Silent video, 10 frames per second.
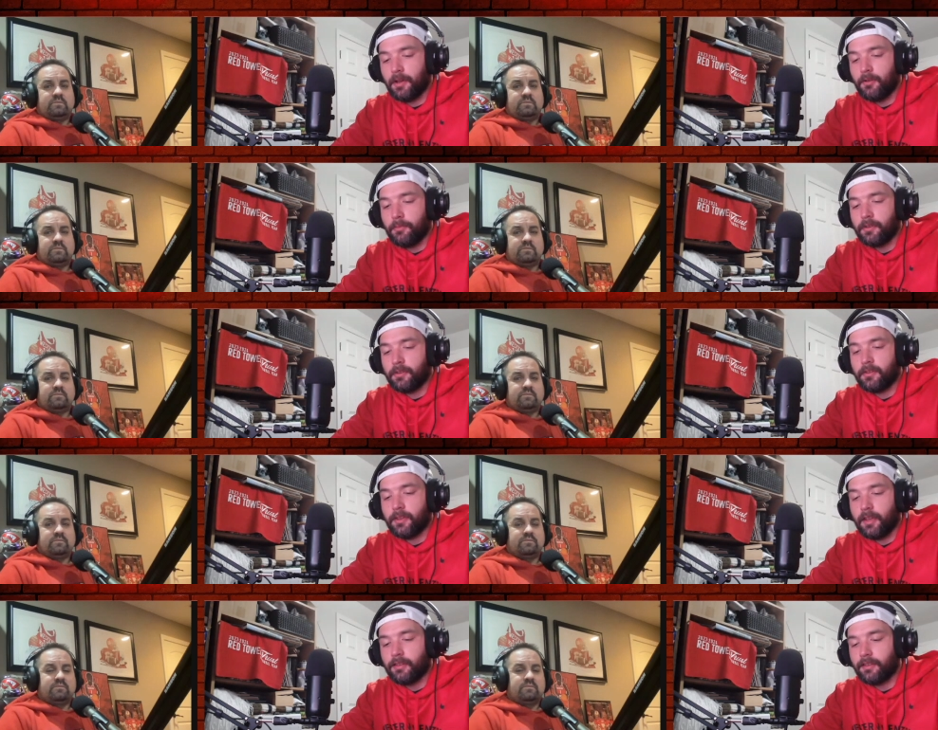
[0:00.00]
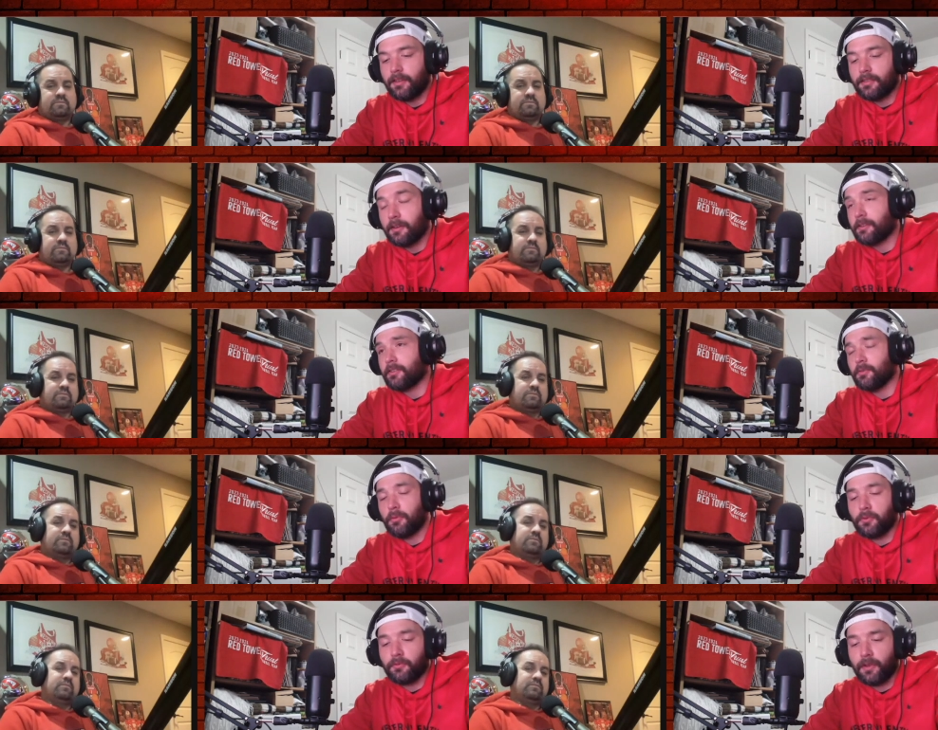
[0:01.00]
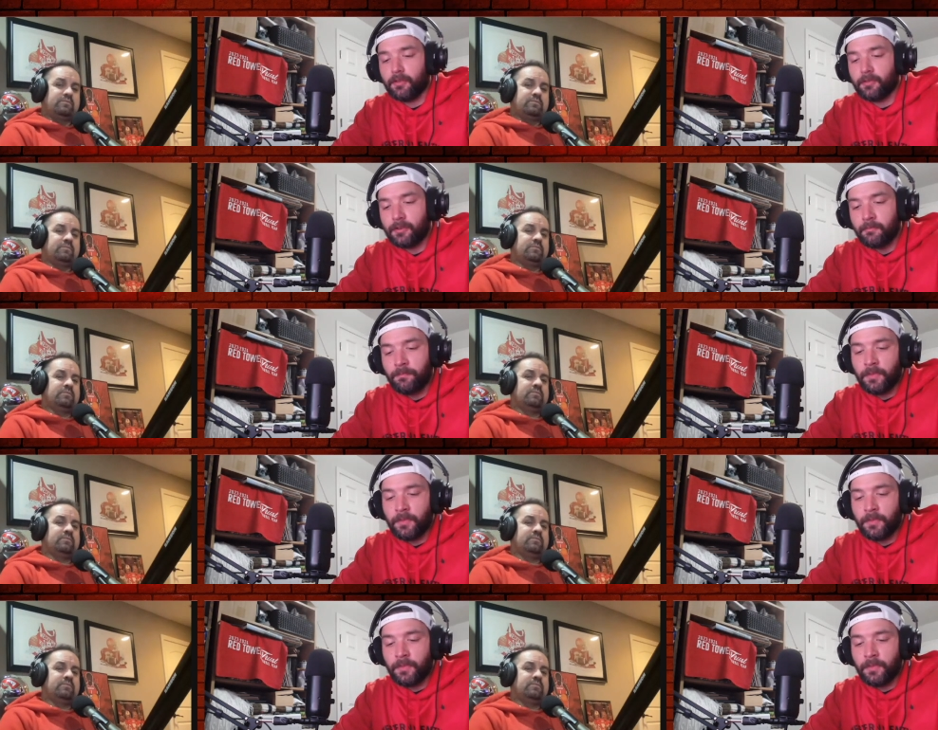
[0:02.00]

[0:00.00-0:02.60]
Speaker 1: opens as a 32 point favorite.